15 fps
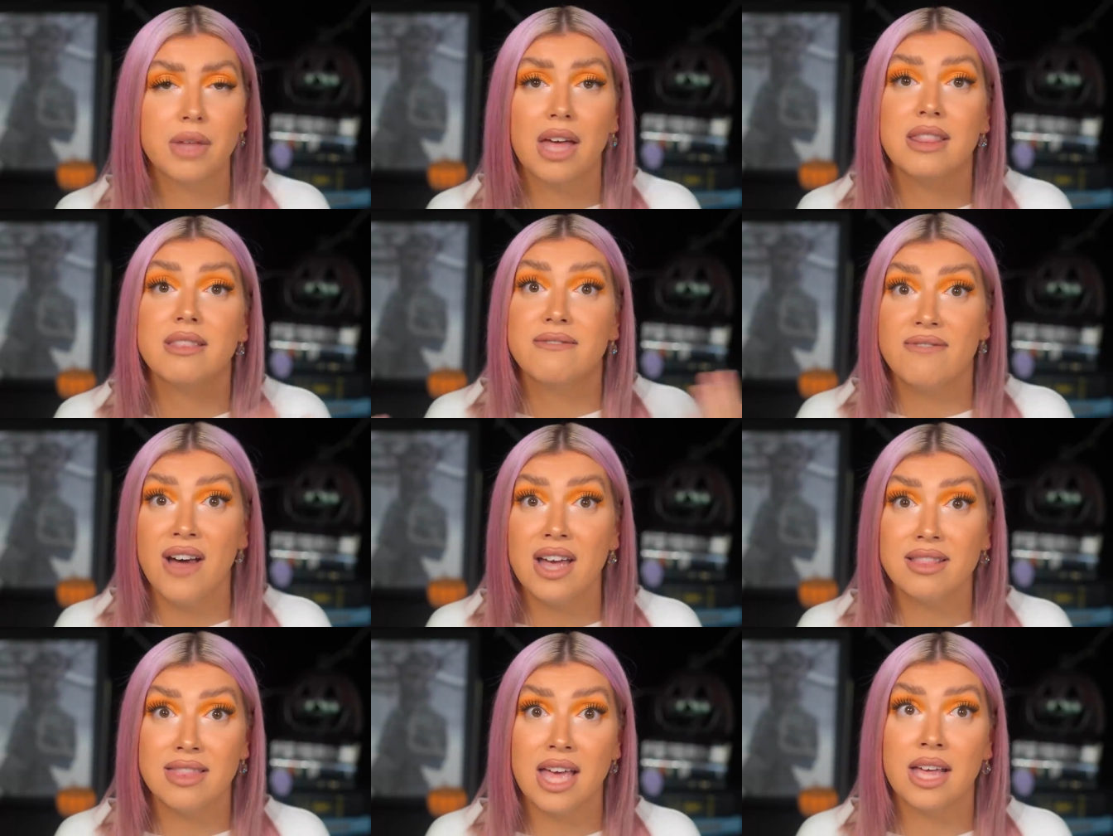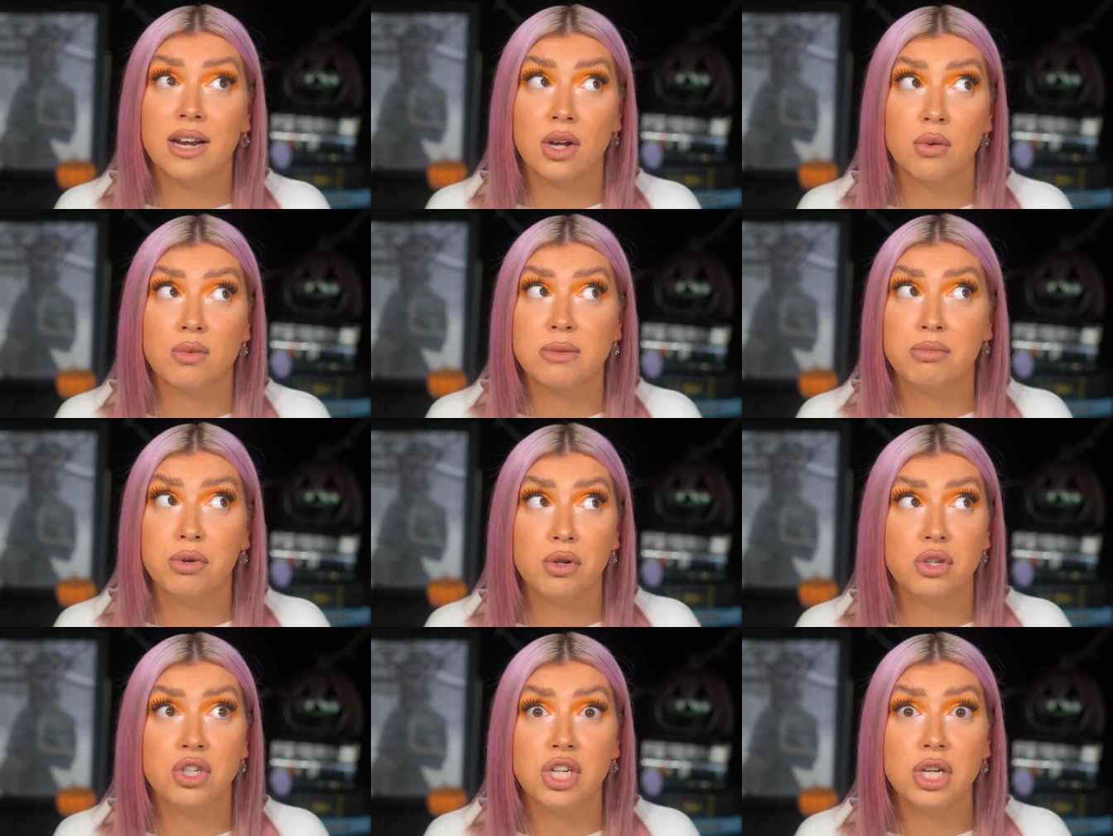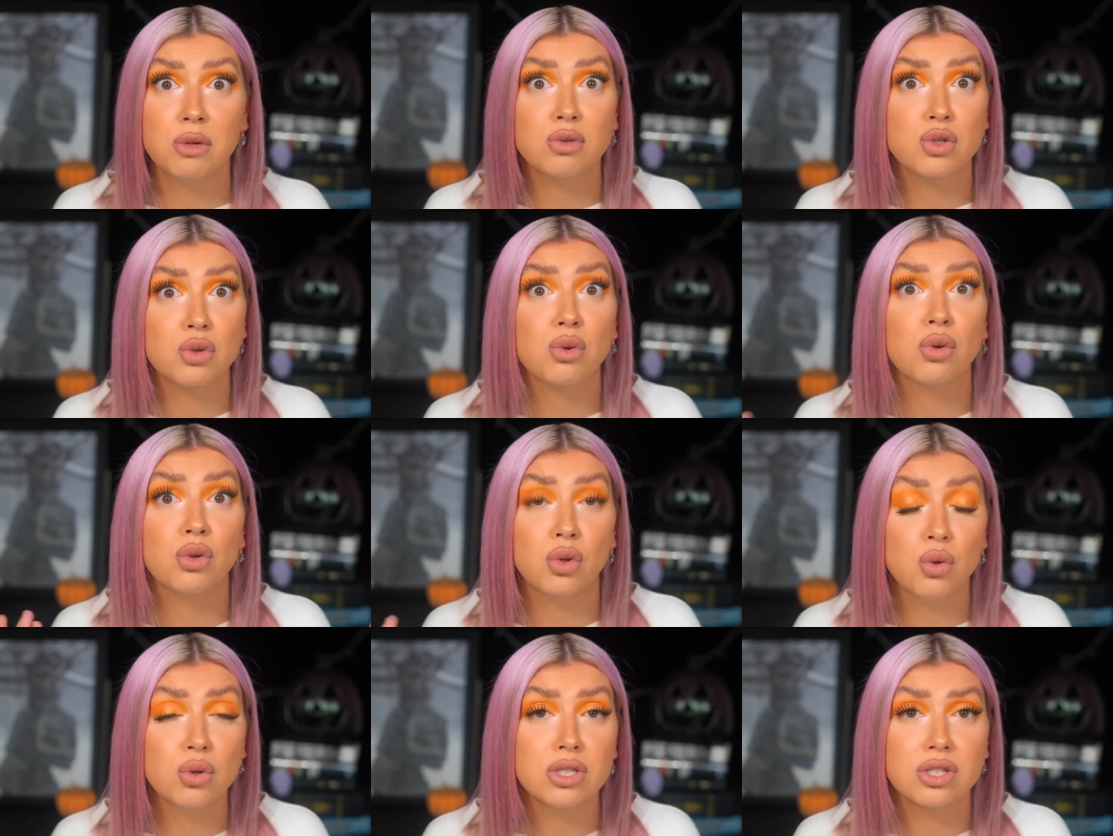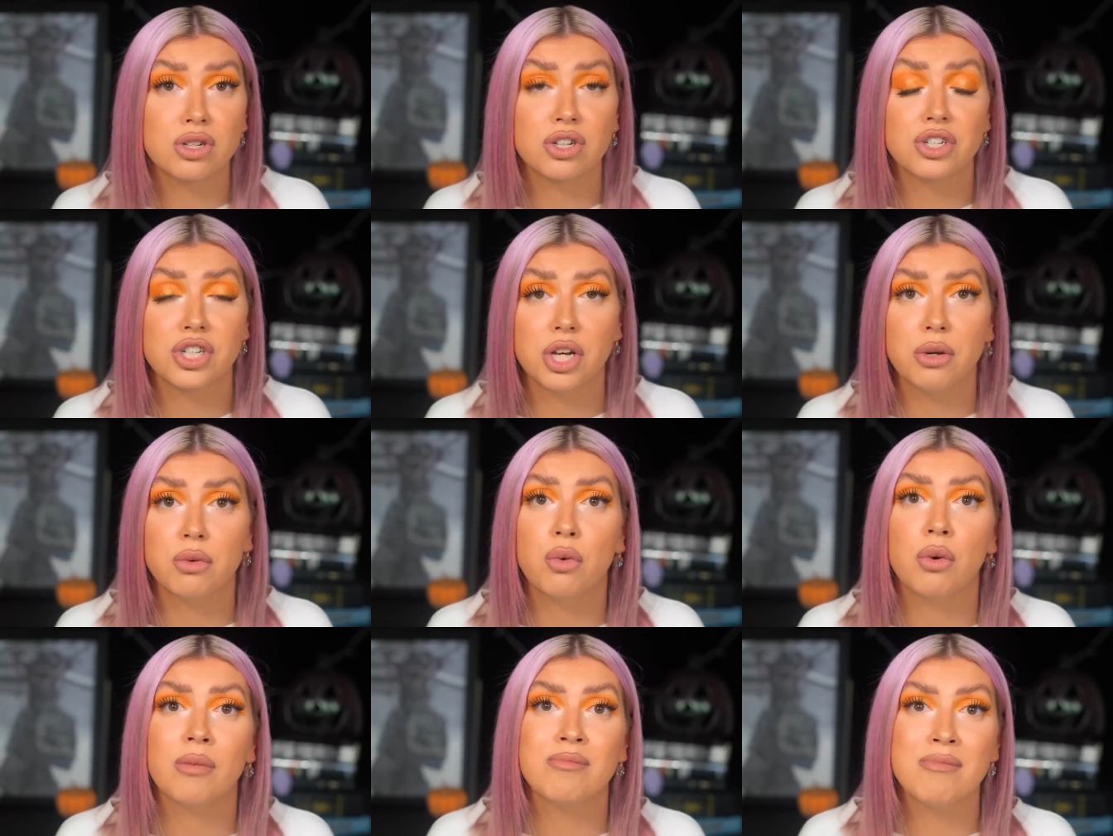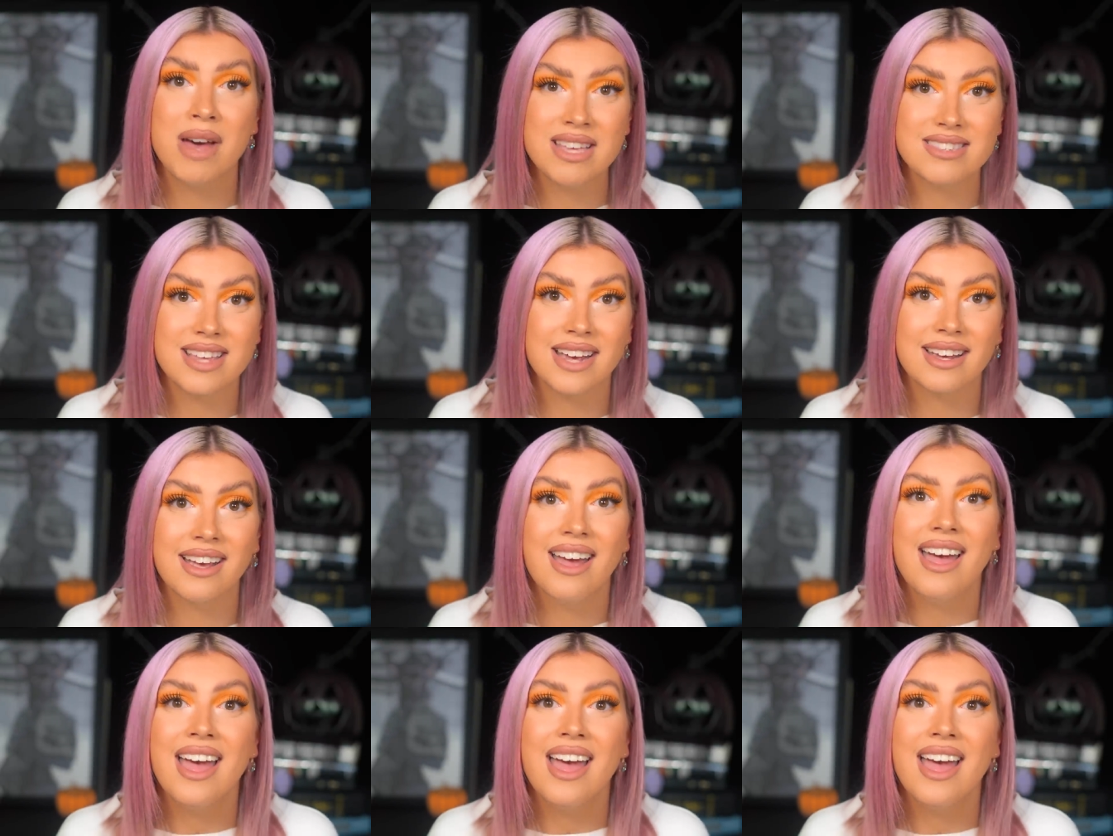And the fact that Erica was put in jail so close to her child going missing,